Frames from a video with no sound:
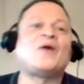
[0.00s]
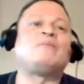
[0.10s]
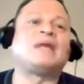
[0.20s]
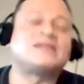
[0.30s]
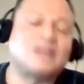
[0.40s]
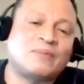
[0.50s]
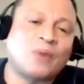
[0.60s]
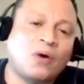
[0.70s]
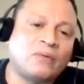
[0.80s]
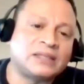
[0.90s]
yo, bless up
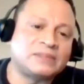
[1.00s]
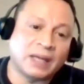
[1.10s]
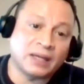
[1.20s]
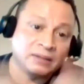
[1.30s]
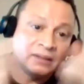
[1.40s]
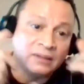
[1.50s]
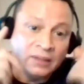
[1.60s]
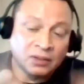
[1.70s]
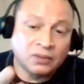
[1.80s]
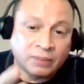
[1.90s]
always, man.
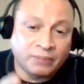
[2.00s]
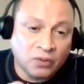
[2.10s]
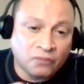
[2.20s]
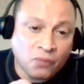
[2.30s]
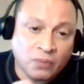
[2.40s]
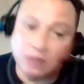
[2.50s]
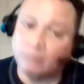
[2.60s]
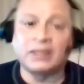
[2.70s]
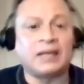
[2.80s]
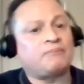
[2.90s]
You look beautiful with the
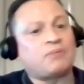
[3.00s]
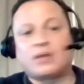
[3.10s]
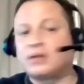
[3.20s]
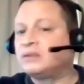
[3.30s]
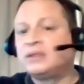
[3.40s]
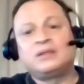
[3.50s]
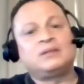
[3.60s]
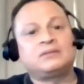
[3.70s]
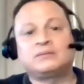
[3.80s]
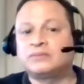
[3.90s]
blink, brother.
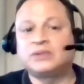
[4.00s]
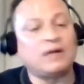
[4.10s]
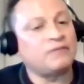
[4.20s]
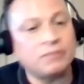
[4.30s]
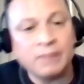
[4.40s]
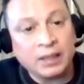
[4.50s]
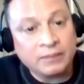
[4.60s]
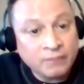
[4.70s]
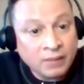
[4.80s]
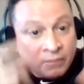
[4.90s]
Love you,
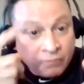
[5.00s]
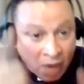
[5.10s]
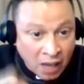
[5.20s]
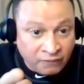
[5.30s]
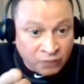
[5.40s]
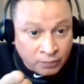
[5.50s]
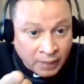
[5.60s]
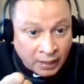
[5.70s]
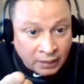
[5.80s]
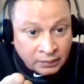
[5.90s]
man. Proud of you,
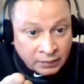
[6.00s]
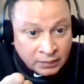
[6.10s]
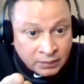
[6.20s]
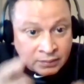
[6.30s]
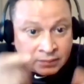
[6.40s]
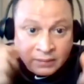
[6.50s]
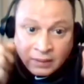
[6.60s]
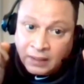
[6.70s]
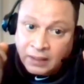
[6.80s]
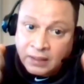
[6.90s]
man.
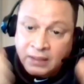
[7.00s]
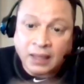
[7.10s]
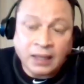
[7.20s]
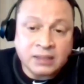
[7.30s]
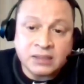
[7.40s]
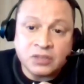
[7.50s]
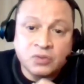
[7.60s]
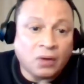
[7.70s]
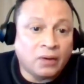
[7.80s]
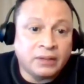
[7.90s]
And like I said,
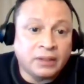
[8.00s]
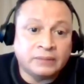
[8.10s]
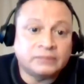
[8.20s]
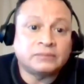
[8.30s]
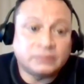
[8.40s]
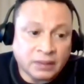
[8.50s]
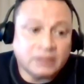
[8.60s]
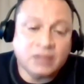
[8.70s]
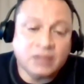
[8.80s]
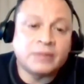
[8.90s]
you earned it.
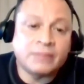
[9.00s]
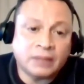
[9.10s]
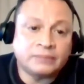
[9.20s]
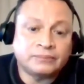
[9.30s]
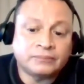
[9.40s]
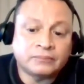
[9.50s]
It's coming, man.